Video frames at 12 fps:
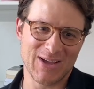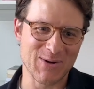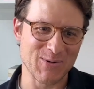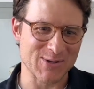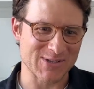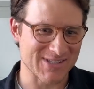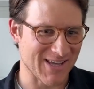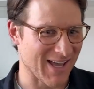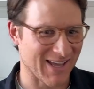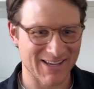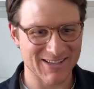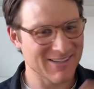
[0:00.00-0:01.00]
it was
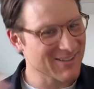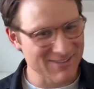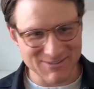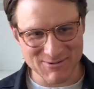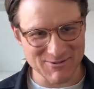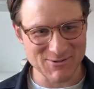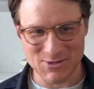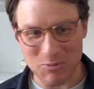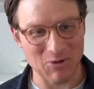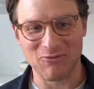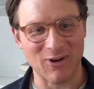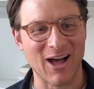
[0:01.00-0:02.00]

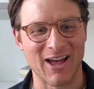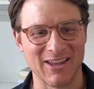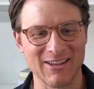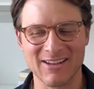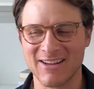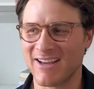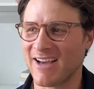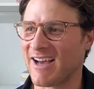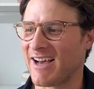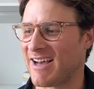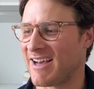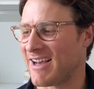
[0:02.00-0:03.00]
super fun.
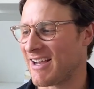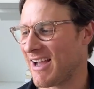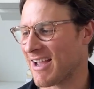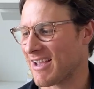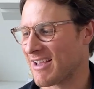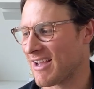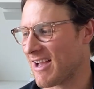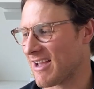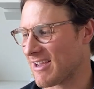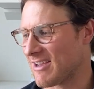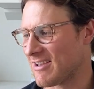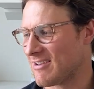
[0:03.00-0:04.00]

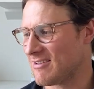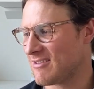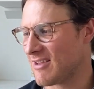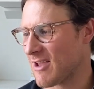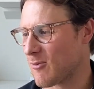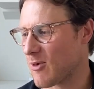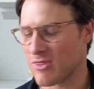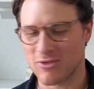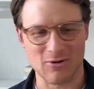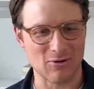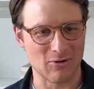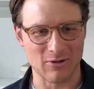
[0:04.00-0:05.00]
I went
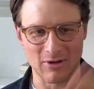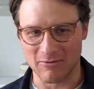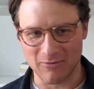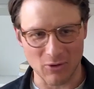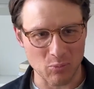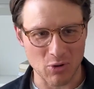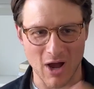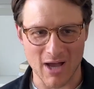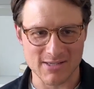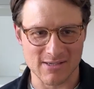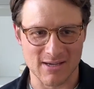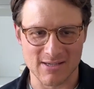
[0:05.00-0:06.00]
through the full
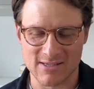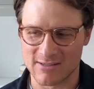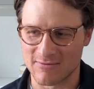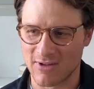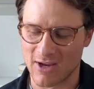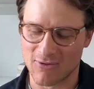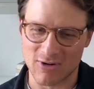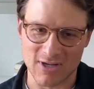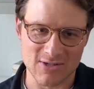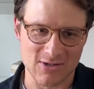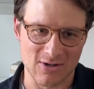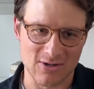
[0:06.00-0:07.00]
process of
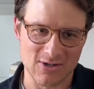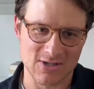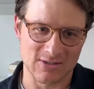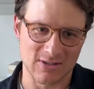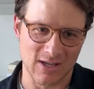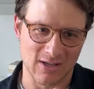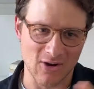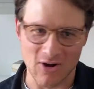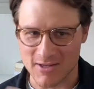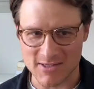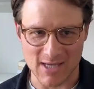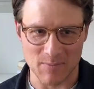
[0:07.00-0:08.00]
research to
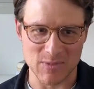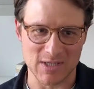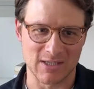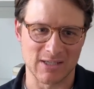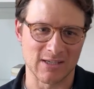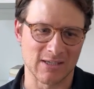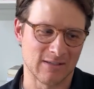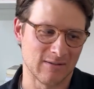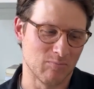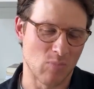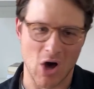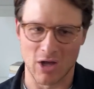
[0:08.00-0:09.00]
concepting and
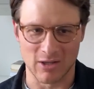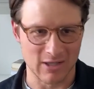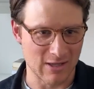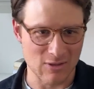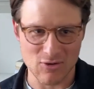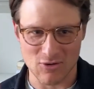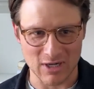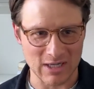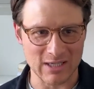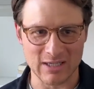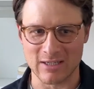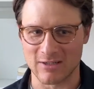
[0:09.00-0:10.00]
modeling in
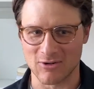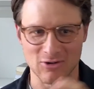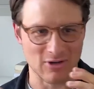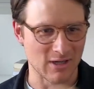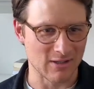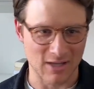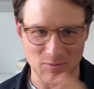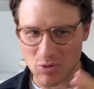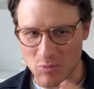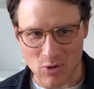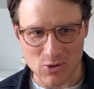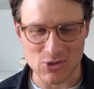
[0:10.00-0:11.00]
3D and creating
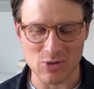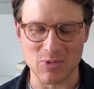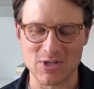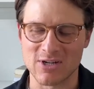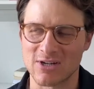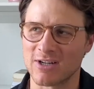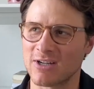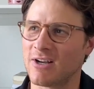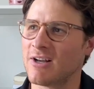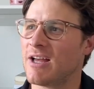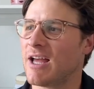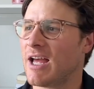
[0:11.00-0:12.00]
promotional material.